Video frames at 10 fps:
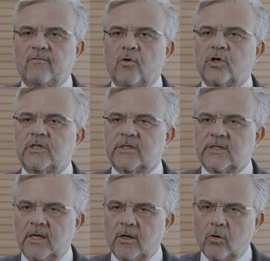for its
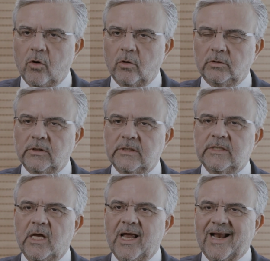
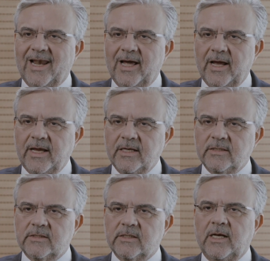shareholders,
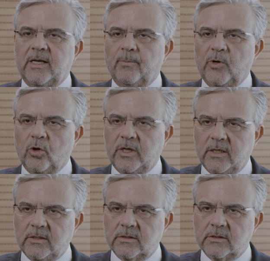clients, and
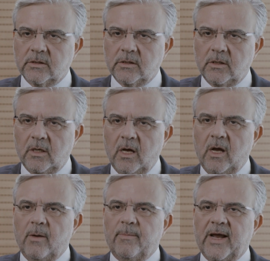employees.
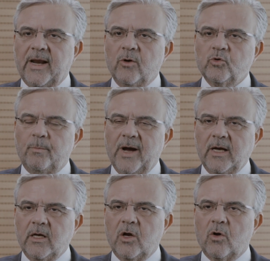Piraeus
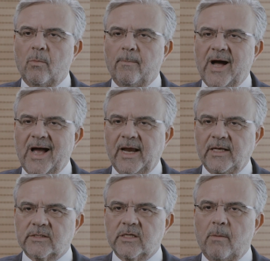Bank
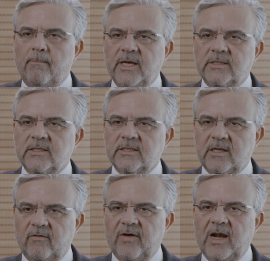combines business
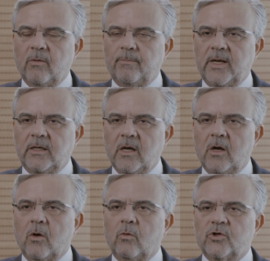development
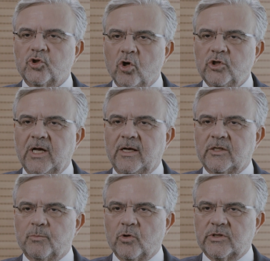with social
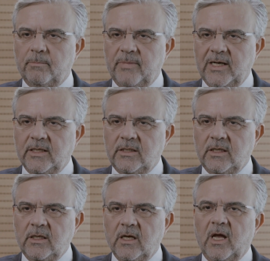
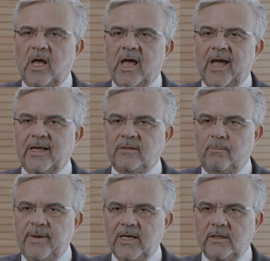responsibility
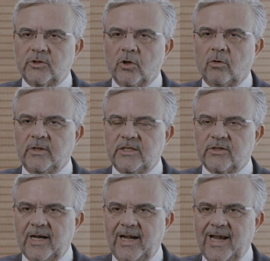and builds on its
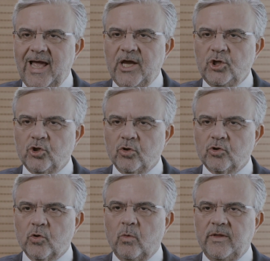
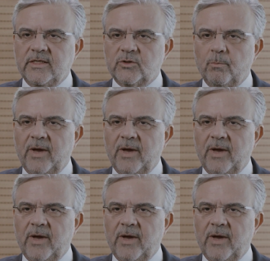relations with its